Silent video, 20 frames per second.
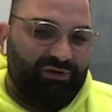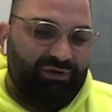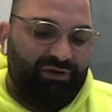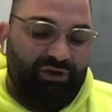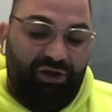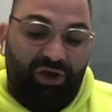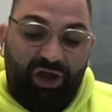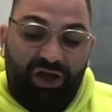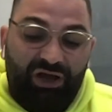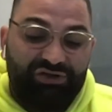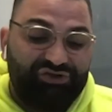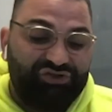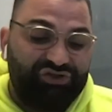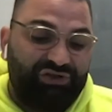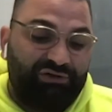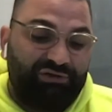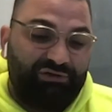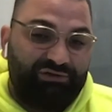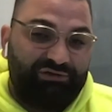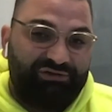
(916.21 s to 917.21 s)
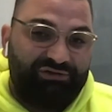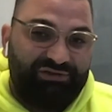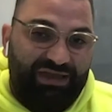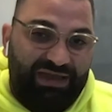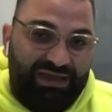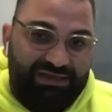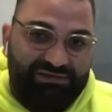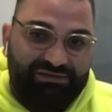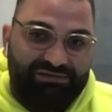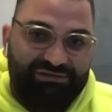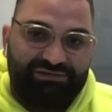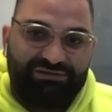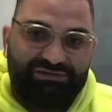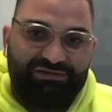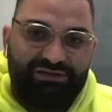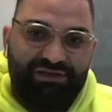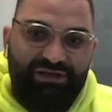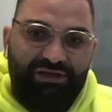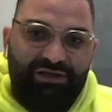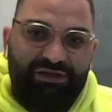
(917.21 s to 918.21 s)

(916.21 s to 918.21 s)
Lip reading: logical sense